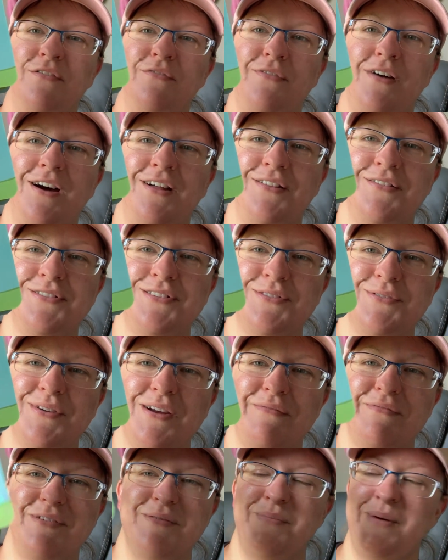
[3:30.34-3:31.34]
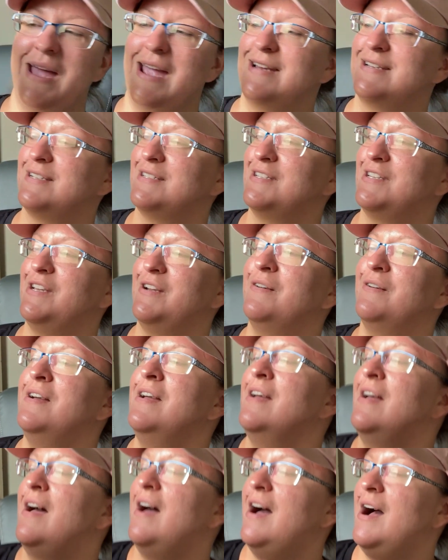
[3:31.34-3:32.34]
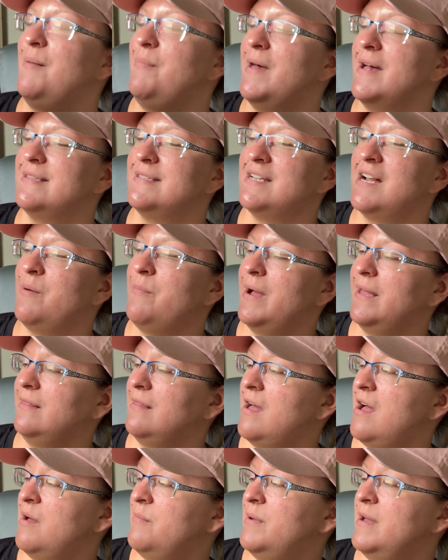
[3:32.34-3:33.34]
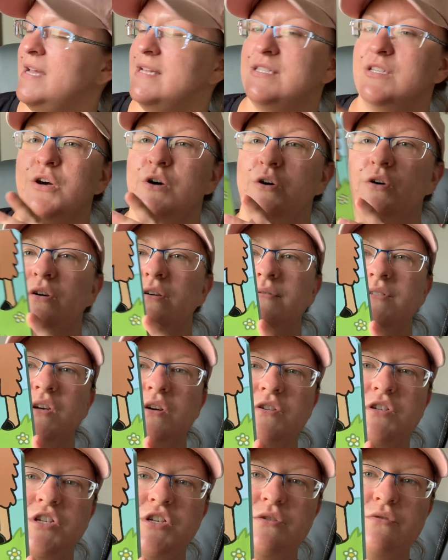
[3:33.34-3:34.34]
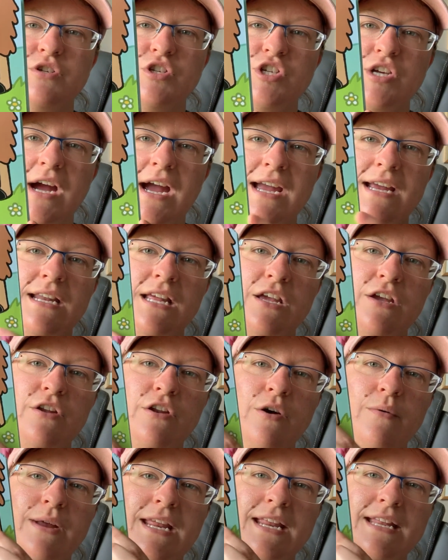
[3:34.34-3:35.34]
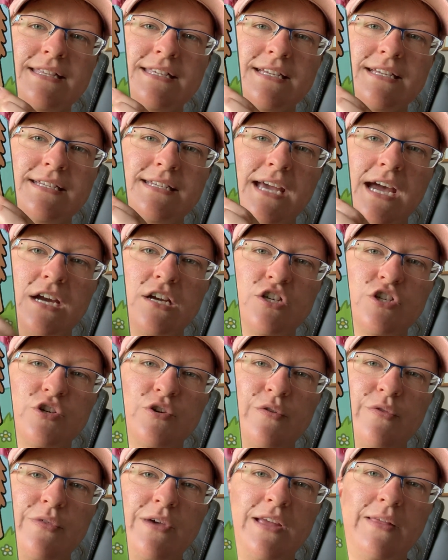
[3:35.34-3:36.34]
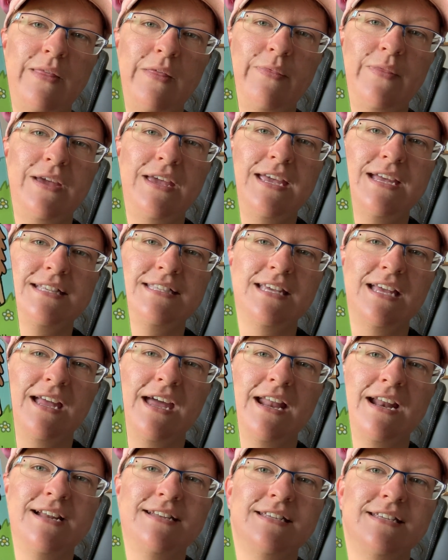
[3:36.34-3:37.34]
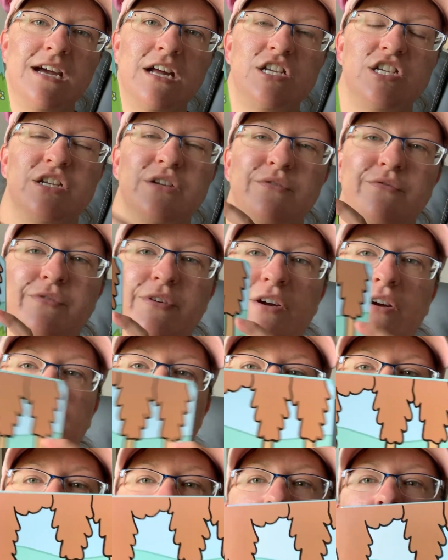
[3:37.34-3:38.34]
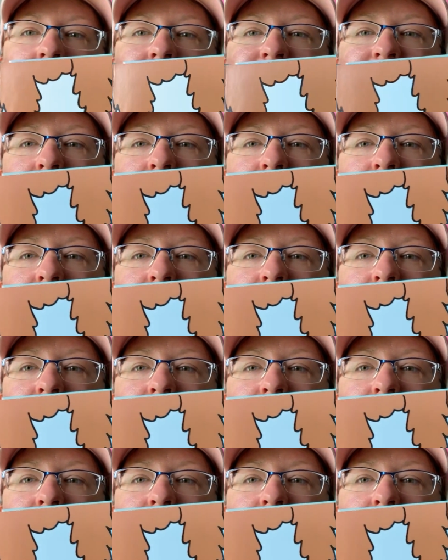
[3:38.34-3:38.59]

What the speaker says: follows through every page. It's cute. That's Not My Llama. Its hooves are too shiny, you know, and it's a texture thing that the kids can kind of touch and feel as well.